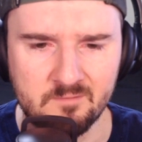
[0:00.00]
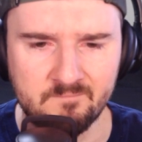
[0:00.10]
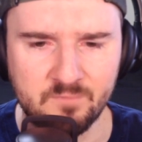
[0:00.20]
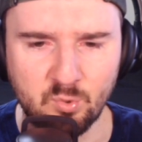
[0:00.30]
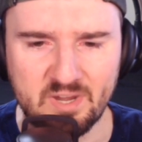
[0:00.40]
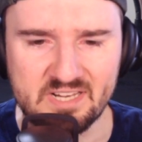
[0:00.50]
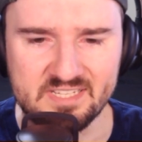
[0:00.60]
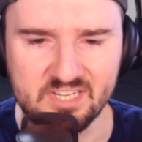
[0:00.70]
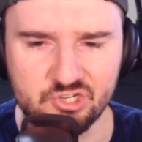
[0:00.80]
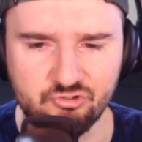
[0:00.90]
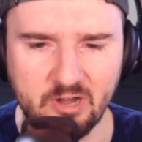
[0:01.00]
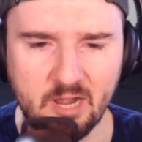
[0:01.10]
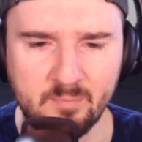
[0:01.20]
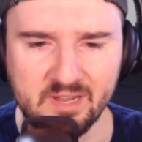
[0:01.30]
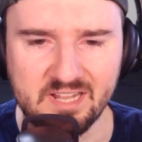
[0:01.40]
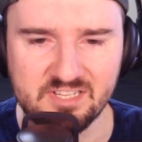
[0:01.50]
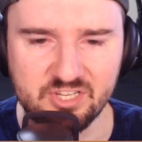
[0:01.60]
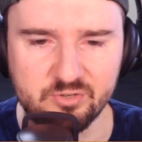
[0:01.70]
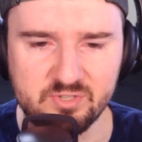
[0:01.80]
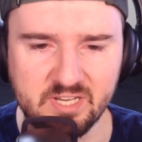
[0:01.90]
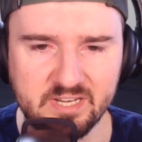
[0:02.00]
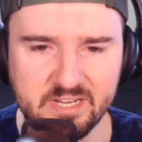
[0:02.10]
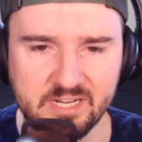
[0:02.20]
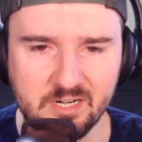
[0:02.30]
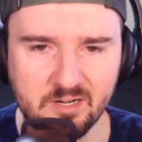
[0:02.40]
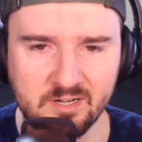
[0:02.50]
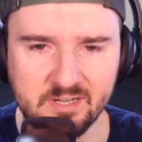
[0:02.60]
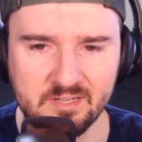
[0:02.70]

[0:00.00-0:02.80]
three and six straight up against Houston here.